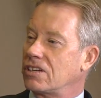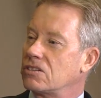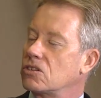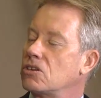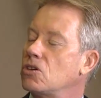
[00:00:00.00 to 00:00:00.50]

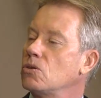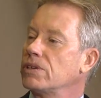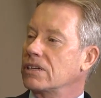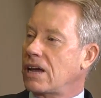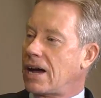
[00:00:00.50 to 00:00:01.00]
is the
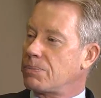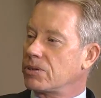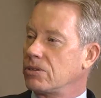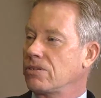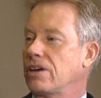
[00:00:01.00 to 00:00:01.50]
human
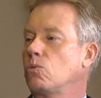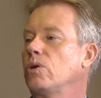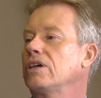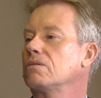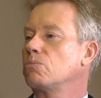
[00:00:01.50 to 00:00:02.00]
capital that
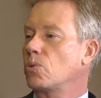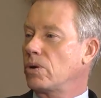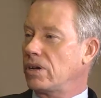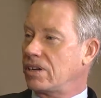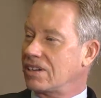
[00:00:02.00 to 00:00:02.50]
we can
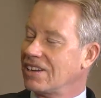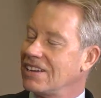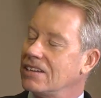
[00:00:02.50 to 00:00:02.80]
bring